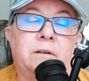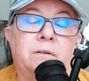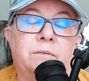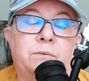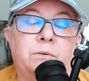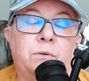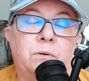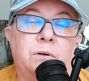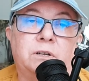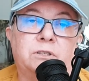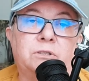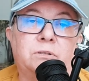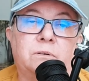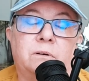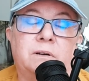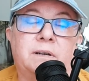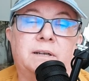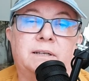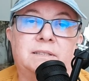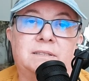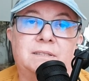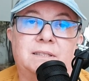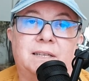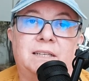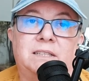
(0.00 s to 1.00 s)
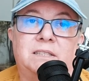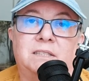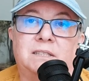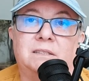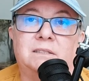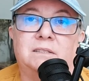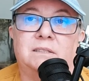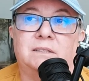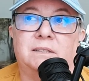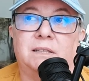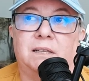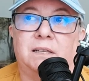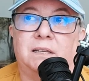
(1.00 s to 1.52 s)
of course,
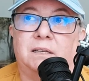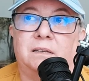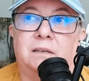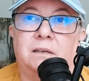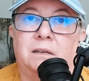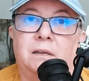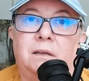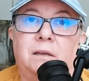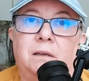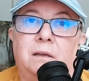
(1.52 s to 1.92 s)
organizations that